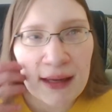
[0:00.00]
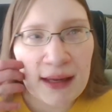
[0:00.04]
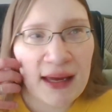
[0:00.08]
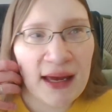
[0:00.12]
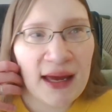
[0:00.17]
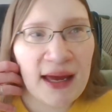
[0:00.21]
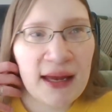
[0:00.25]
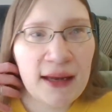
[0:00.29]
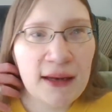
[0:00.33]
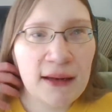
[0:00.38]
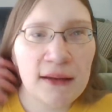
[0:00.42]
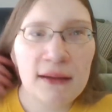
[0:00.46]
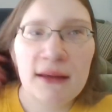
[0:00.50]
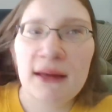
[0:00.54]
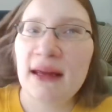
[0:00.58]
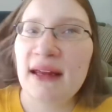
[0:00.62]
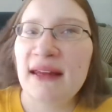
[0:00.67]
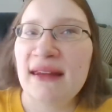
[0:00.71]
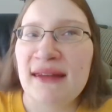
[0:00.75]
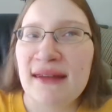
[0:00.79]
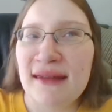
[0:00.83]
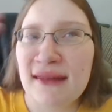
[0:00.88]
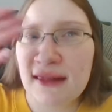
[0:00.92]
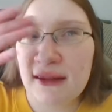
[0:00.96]
And
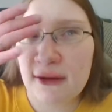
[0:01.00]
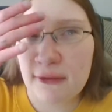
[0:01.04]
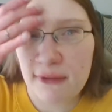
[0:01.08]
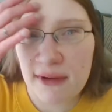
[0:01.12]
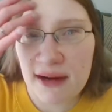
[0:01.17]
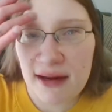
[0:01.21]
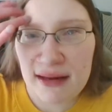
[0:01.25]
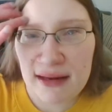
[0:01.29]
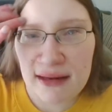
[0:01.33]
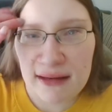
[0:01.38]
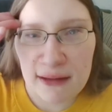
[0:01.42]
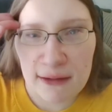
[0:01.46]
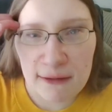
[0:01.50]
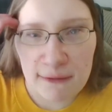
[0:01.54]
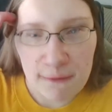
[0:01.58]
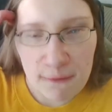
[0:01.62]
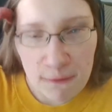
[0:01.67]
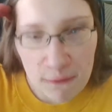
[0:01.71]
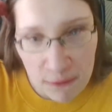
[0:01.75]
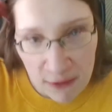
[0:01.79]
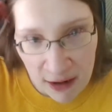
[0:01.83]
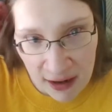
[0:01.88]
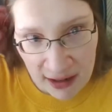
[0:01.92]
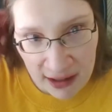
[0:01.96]
it's the reason
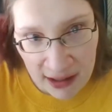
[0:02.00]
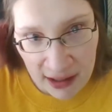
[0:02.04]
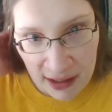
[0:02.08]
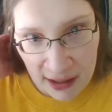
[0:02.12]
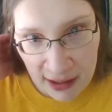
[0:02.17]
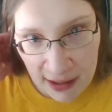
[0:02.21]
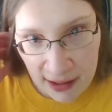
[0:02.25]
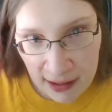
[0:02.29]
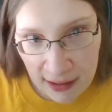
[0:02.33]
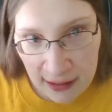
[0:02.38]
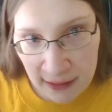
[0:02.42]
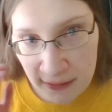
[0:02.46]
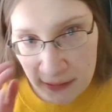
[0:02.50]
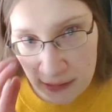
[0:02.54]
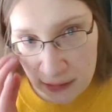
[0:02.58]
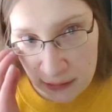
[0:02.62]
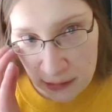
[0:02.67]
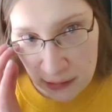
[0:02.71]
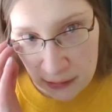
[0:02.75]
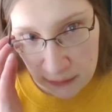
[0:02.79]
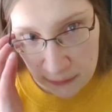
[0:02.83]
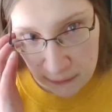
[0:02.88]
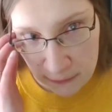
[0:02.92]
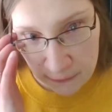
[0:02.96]
why,
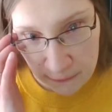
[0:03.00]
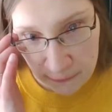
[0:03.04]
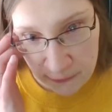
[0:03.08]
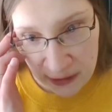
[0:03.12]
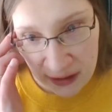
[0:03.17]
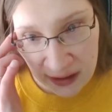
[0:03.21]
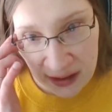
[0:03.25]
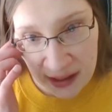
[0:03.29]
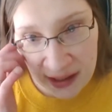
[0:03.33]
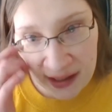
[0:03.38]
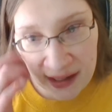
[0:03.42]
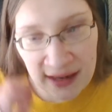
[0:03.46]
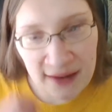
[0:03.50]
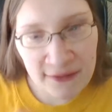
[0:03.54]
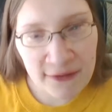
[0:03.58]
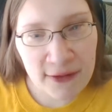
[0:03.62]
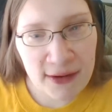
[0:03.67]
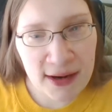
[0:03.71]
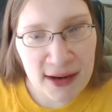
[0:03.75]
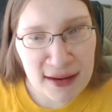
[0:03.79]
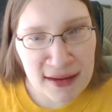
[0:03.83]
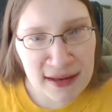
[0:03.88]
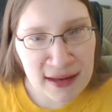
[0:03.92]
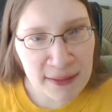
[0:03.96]
really,
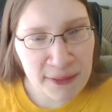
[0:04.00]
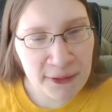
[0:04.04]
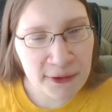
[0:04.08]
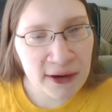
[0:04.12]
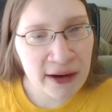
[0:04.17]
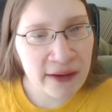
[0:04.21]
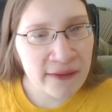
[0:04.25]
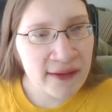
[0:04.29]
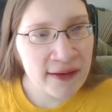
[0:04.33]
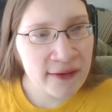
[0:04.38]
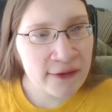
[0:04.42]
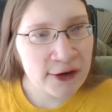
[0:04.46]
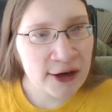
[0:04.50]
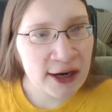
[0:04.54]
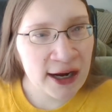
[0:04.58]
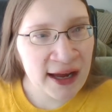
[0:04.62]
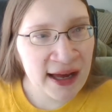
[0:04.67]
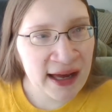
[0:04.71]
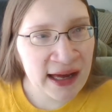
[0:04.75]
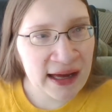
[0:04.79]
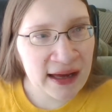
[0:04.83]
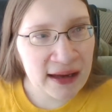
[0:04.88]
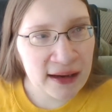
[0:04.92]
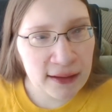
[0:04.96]
every supper I've ever
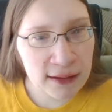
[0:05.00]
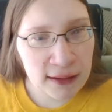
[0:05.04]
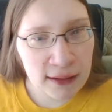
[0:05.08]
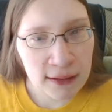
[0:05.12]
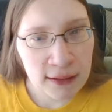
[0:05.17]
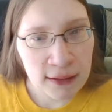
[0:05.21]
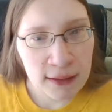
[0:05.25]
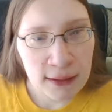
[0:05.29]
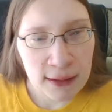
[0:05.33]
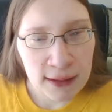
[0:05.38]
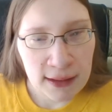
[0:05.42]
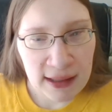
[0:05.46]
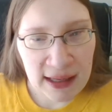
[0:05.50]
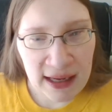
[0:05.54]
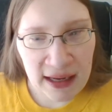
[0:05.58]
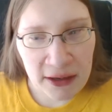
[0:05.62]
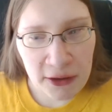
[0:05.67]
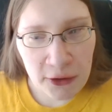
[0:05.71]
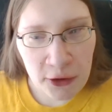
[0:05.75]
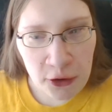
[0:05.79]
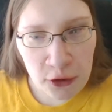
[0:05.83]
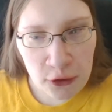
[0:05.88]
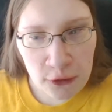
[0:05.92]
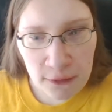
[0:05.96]
had at
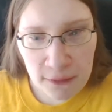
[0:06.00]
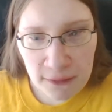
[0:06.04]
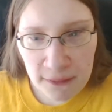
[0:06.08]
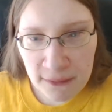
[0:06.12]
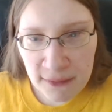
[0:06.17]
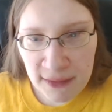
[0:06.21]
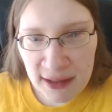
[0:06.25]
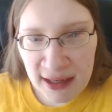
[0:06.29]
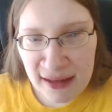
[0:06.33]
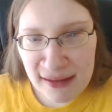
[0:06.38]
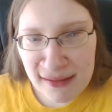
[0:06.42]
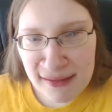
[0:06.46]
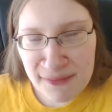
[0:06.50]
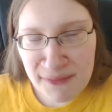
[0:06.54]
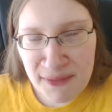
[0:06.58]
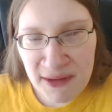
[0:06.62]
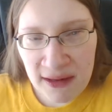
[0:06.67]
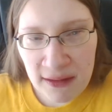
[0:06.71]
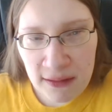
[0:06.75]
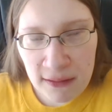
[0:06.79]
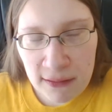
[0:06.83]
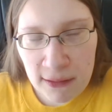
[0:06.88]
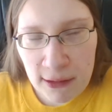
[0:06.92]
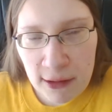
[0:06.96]
home has
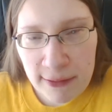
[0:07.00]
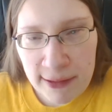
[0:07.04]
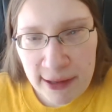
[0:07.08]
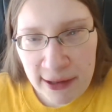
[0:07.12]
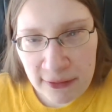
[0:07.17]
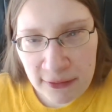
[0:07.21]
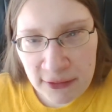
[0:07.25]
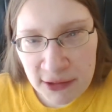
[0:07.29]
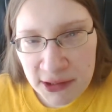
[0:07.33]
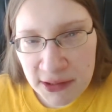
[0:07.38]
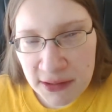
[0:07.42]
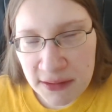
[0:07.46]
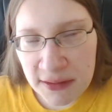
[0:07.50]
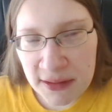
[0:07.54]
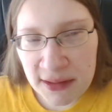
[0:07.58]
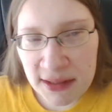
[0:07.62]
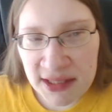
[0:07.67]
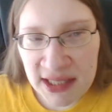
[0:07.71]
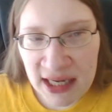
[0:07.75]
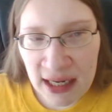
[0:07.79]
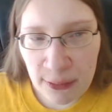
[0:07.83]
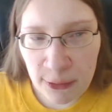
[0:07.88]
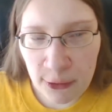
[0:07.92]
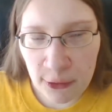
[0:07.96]
been around the
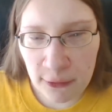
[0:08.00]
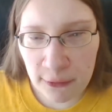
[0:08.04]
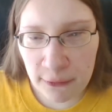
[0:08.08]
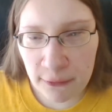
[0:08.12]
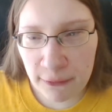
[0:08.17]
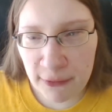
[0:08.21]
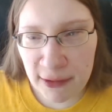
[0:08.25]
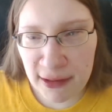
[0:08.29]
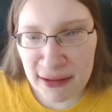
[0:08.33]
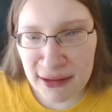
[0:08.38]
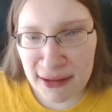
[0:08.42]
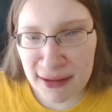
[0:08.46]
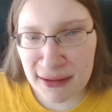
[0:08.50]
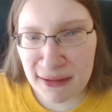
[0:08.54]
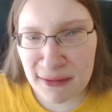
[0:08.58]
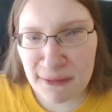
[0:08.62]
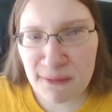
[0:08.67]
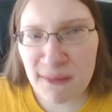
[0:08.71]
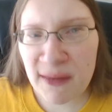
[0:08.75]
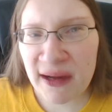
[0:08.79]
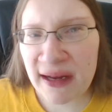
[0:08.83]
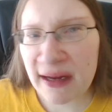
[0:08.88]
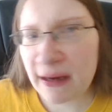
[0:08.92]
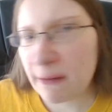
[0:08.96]
table with
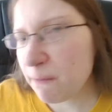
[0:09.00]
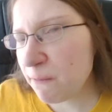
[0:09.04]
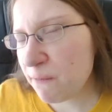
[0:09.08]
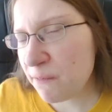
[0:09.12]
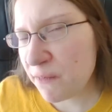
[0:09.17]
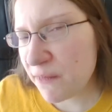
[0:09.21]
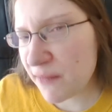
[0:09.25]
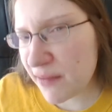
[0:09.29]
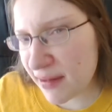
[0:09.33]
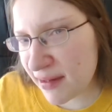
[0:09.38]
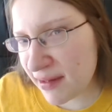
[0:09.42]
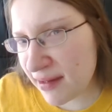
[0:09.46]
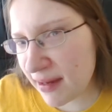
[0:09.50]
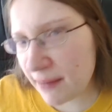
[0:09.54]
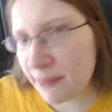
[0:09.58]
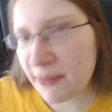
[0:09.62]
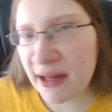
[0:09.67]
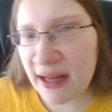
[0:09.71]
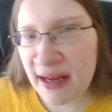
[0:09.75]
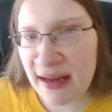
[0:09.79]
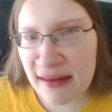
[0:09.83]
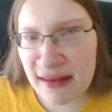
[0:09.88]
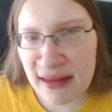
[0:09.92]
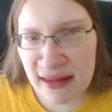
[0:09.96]
my
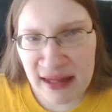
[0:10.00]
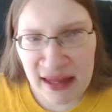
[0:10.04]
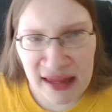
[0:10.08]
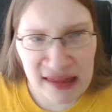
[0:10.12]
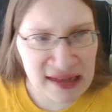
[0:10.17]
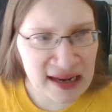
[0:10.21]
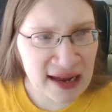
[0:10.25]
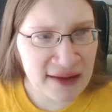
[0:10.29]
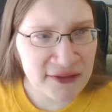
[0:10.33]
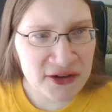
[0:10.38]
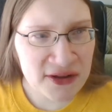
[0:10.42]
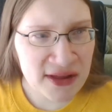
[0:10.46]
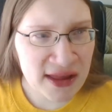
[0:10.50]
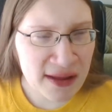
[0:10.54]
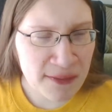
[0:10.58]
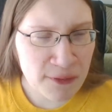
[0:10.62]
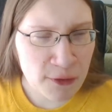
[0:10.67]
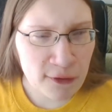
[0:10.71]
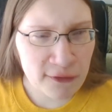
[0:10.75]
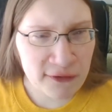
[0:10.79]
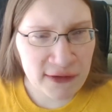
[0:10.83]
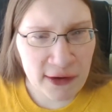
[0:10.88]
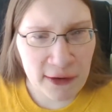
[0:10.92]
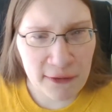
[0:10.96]
siblings, and then after they
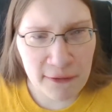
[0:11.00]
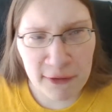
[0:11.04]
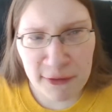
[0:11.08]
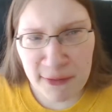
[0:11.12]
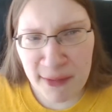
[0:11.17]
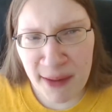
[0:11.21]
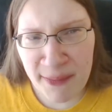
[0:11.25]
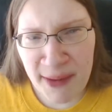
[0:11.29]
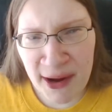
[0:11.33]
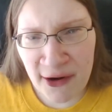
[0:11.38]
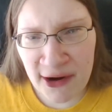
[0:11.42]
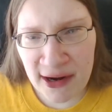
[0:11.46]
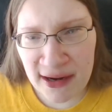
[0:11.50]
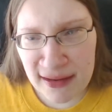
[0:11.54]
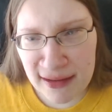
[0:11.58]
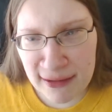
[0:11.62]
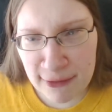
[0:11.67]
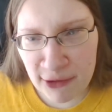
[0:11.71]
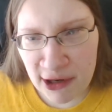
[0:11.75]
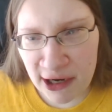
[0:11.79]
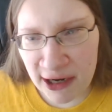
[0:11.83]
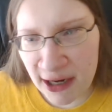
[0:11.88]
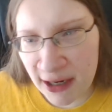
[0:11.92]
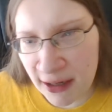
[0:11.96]
moved out with my
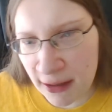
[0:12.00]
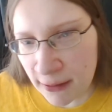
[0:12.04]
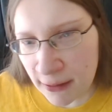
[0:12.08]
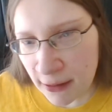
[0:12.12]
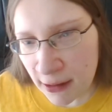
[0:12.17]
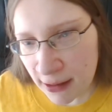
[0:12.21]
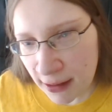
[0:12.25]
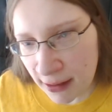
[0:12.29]
parents, right?